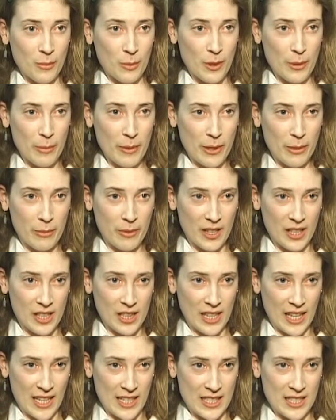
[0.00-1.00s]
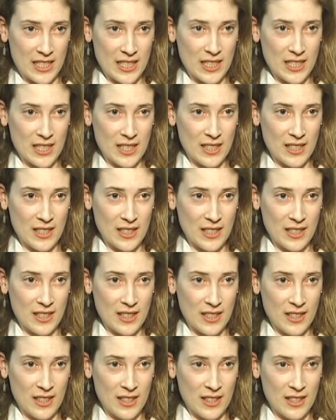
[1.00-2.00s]
What about a raclette?
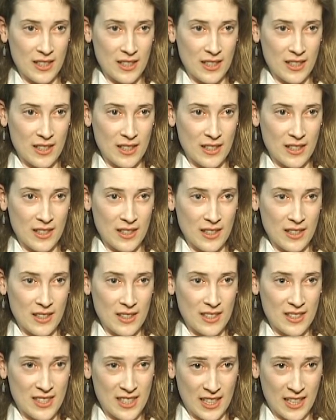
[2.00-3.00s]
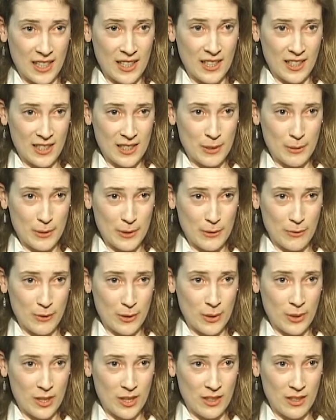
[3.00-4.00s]
Does Danny like Swiss
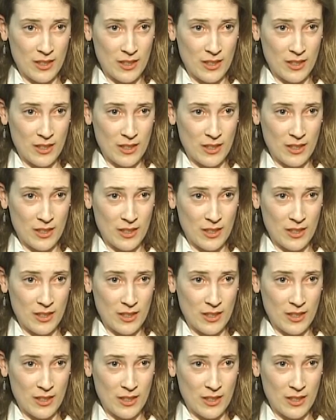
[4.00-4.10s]
food?